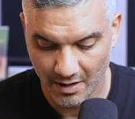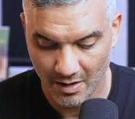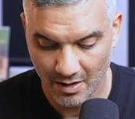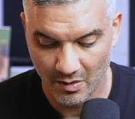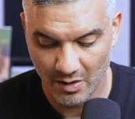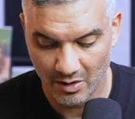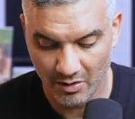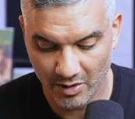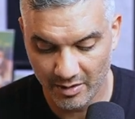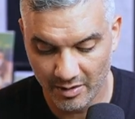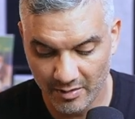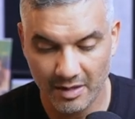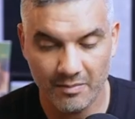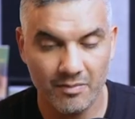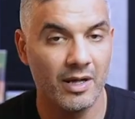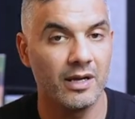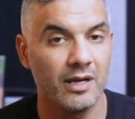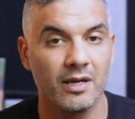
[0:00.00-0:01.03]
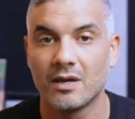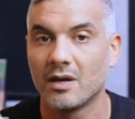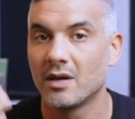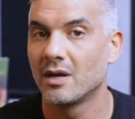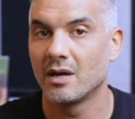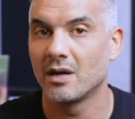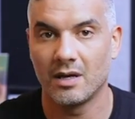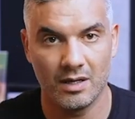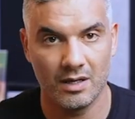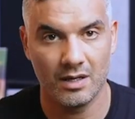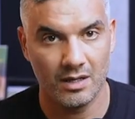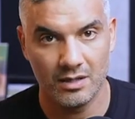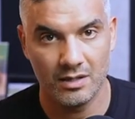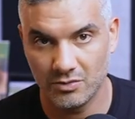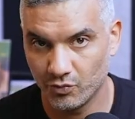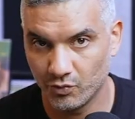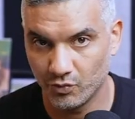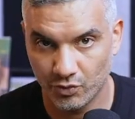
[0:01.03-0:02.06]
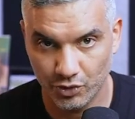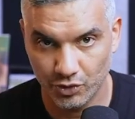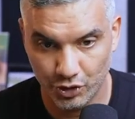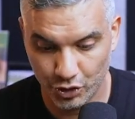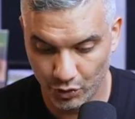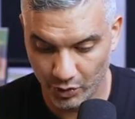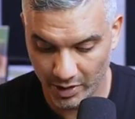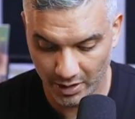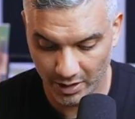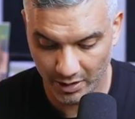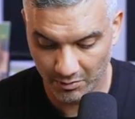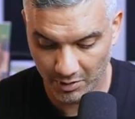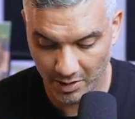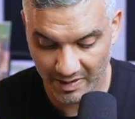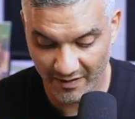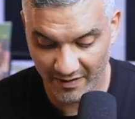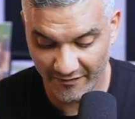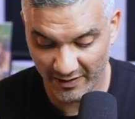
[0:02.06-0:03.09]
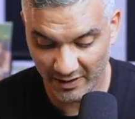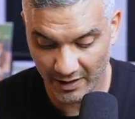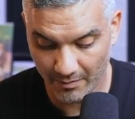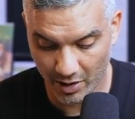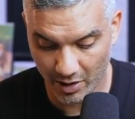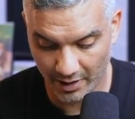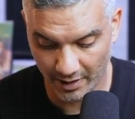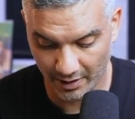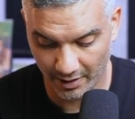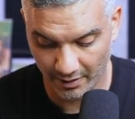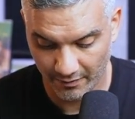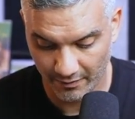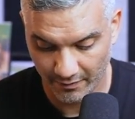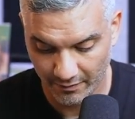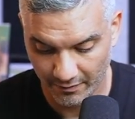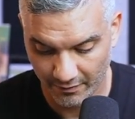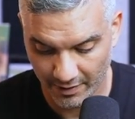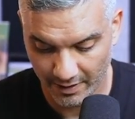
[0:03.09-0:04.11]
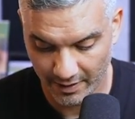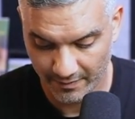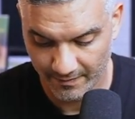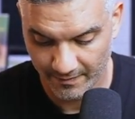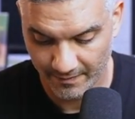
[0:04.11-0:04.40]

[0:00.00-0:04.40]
We want to make money doing maybe affiliate marketing, right?